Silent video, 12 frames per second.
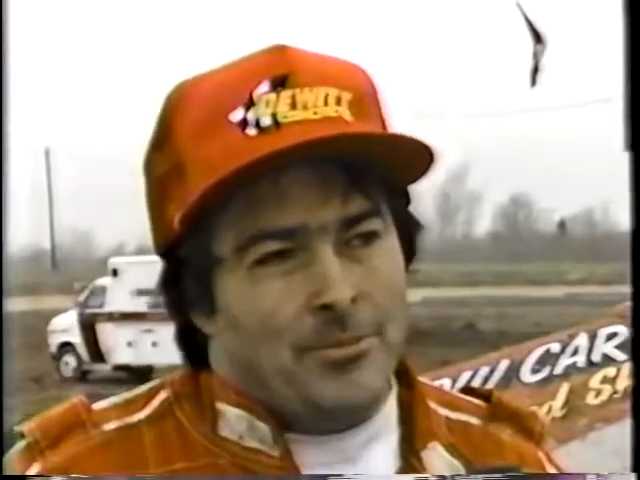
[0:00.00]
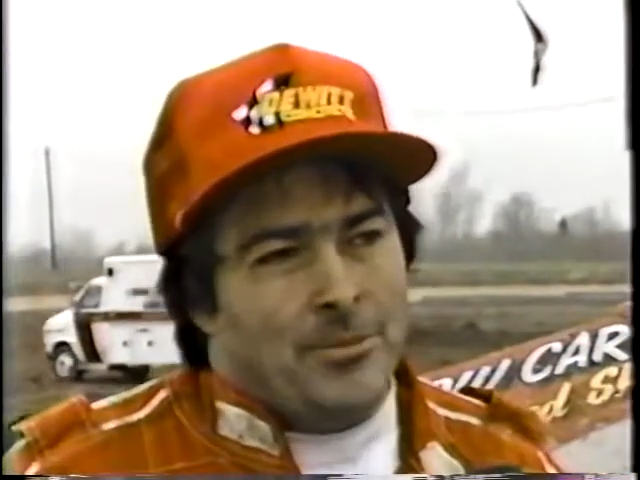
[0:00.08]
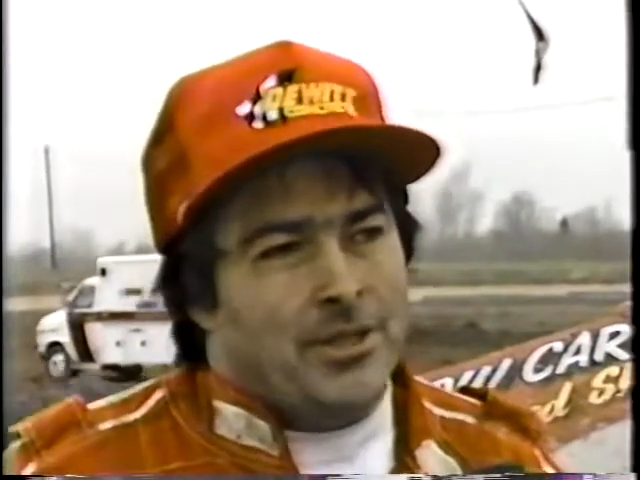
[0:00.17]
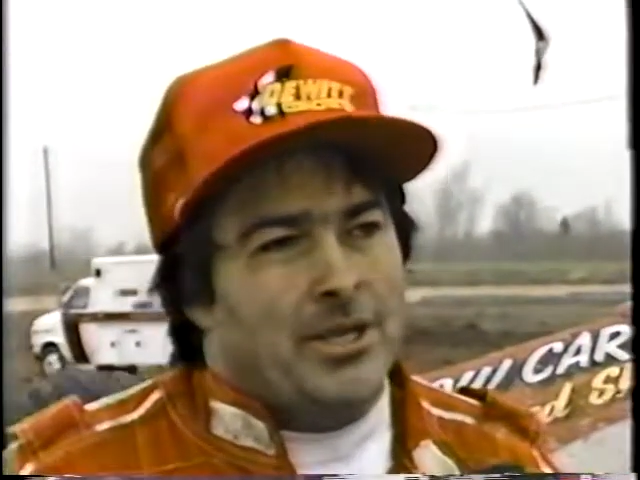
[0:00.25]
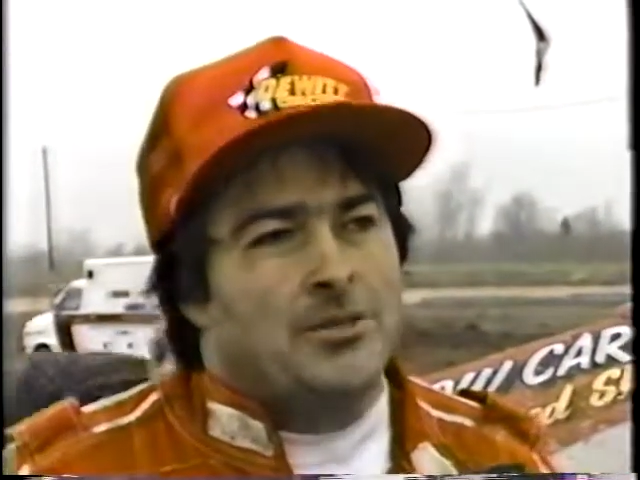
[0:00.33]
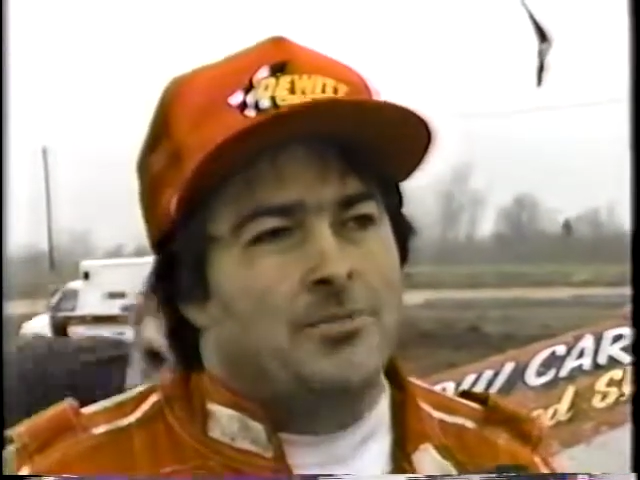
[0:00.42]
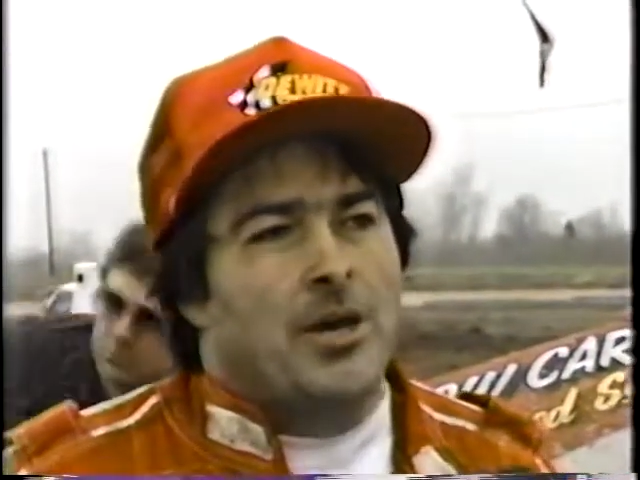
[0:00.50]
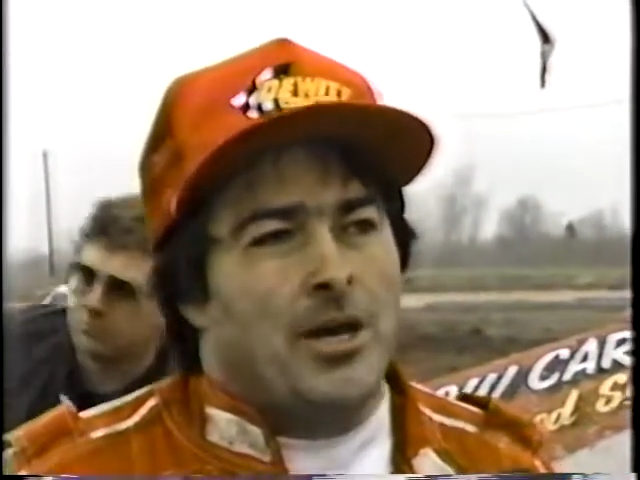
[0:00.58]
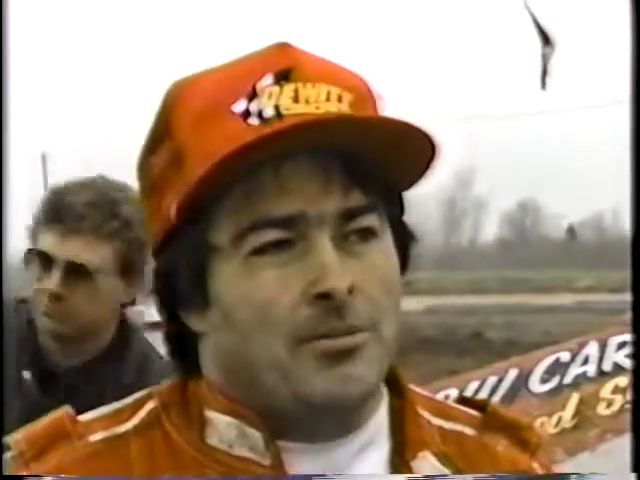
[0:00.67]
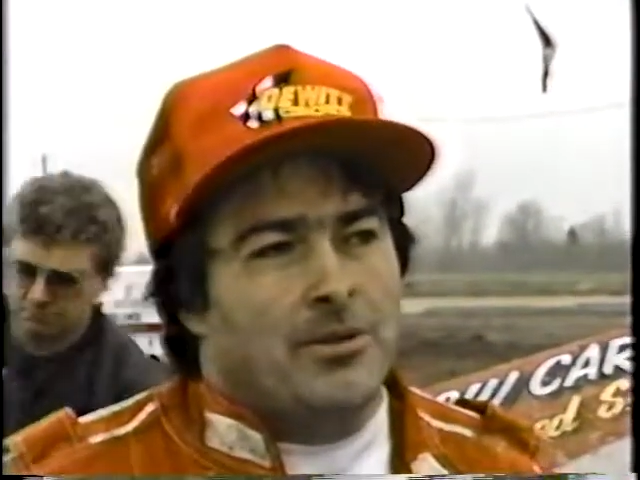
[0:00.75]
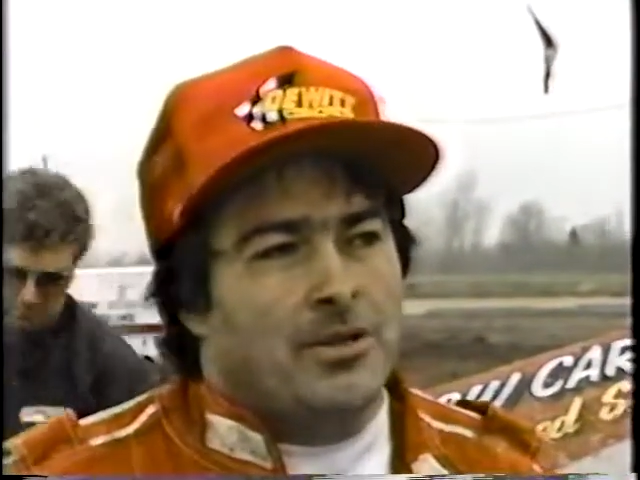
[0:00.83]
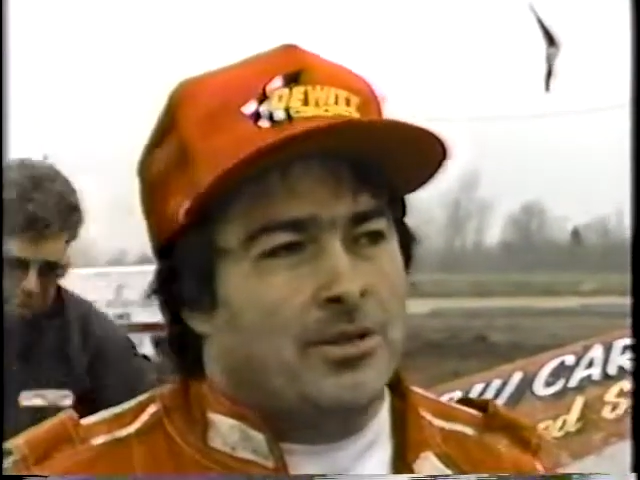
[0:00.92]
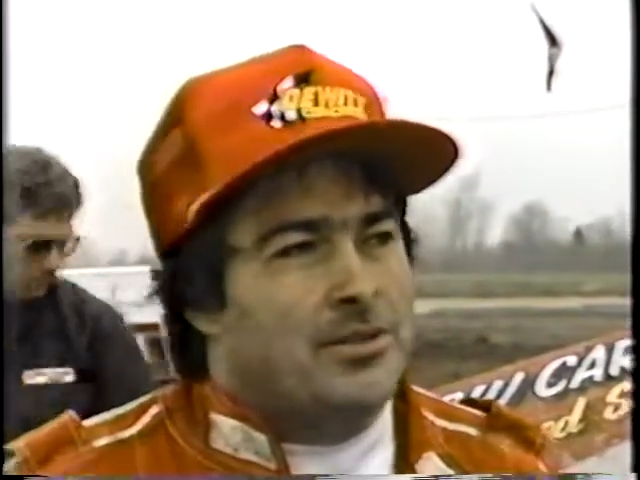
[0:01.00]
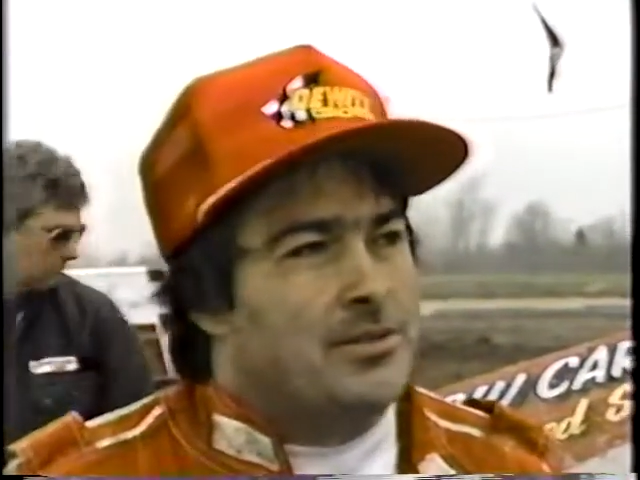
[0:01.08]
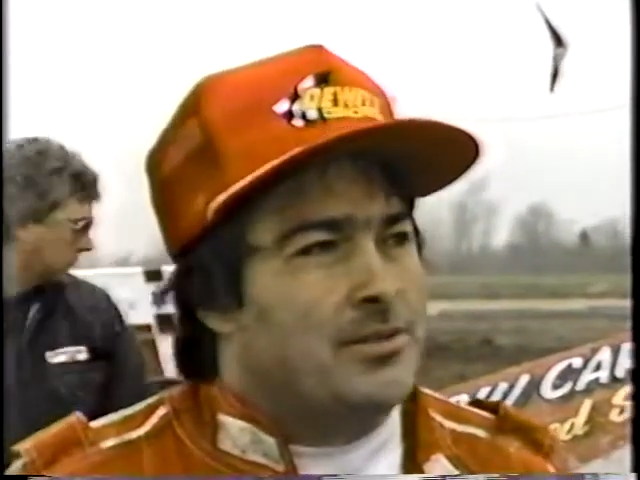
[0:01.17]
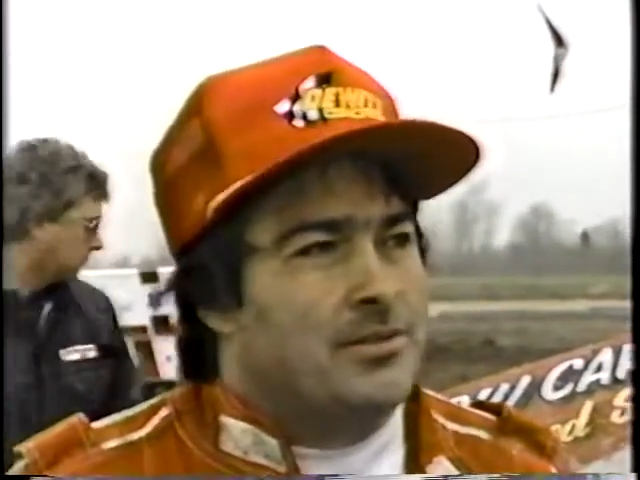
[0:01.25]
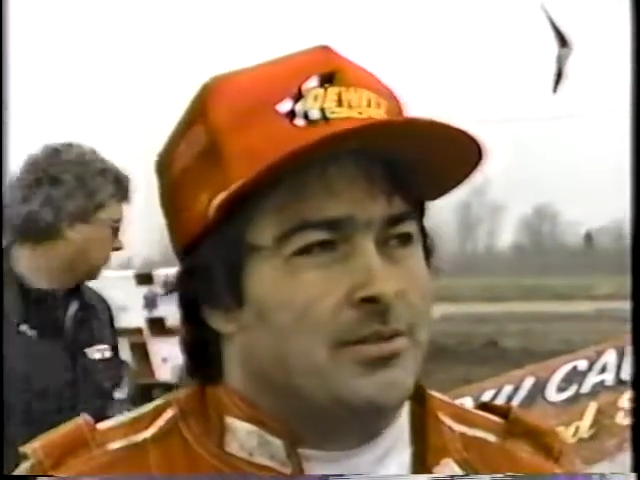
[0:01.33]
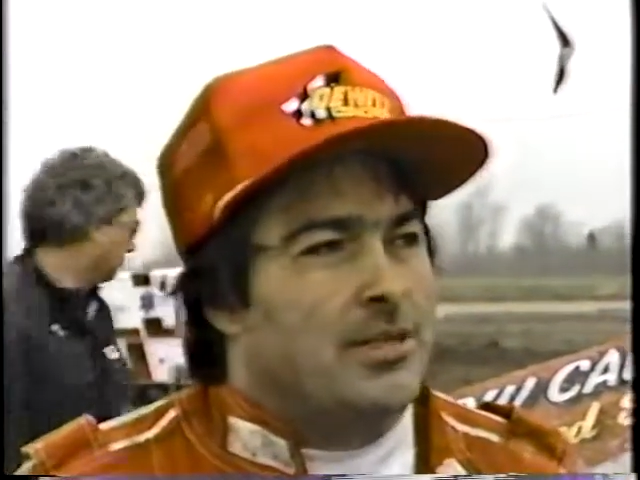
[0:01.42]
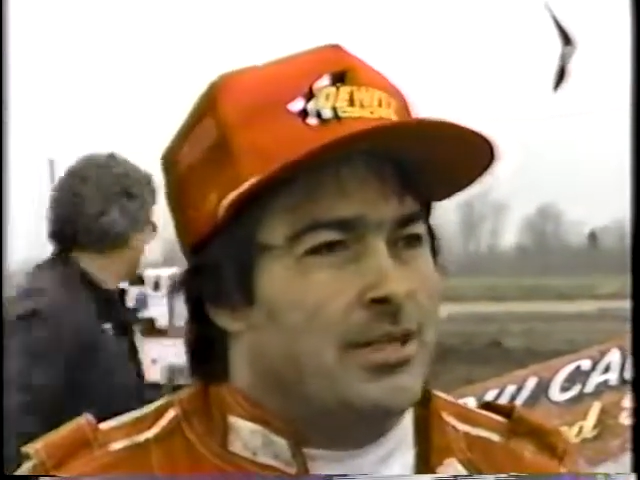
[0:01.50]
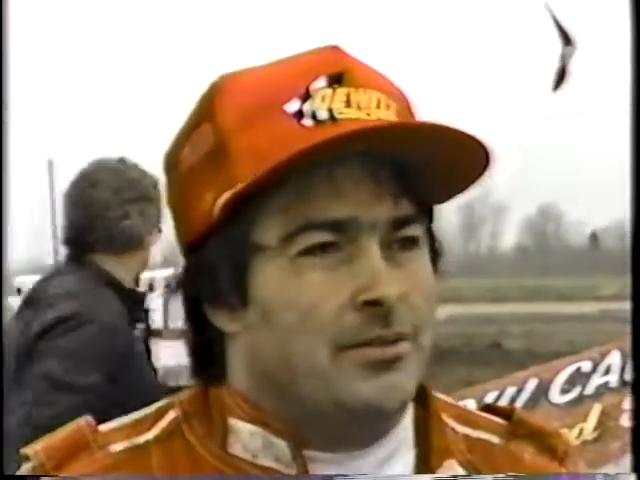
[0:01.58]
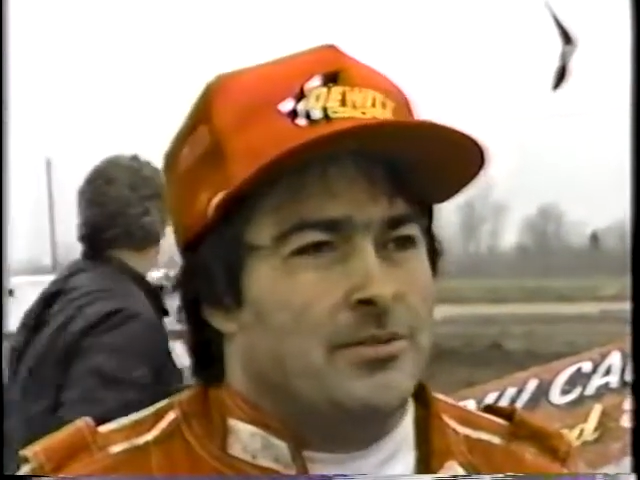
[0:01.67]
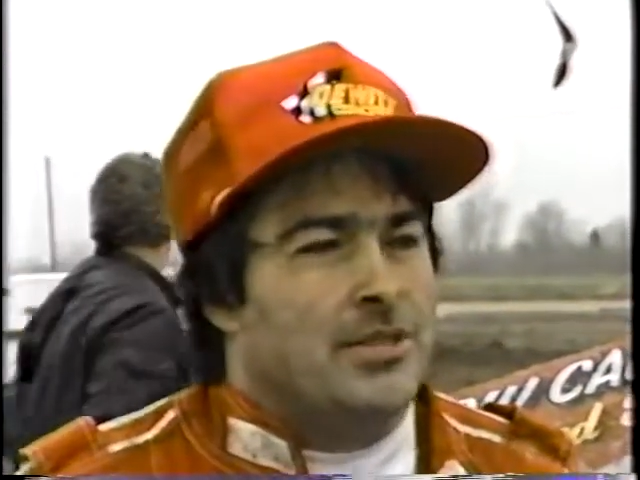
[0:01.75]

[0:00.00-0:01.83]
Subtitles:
but that's probably because he was